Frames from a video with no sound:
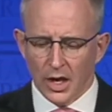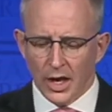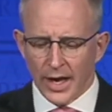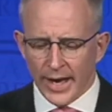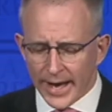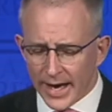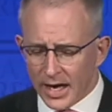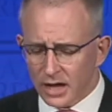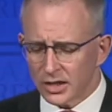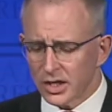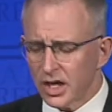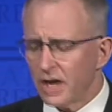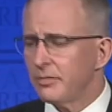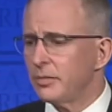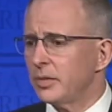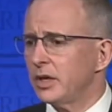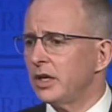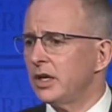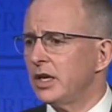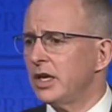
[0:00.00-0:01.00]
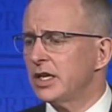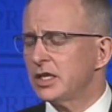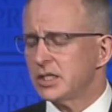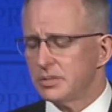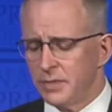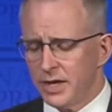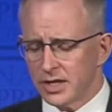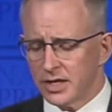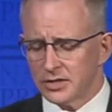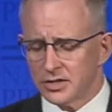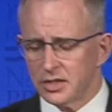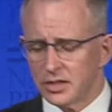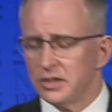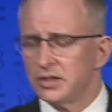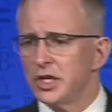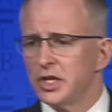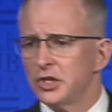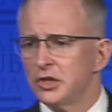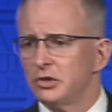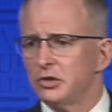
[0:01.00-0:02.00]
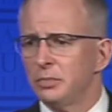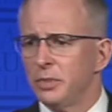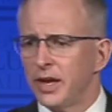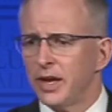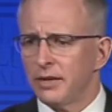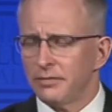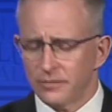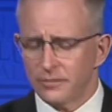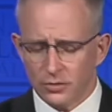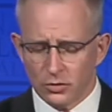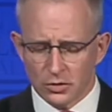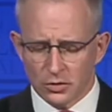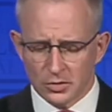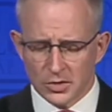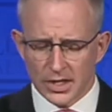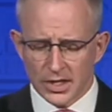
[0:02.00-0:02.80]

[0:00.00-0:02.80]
Our government expects digital platforms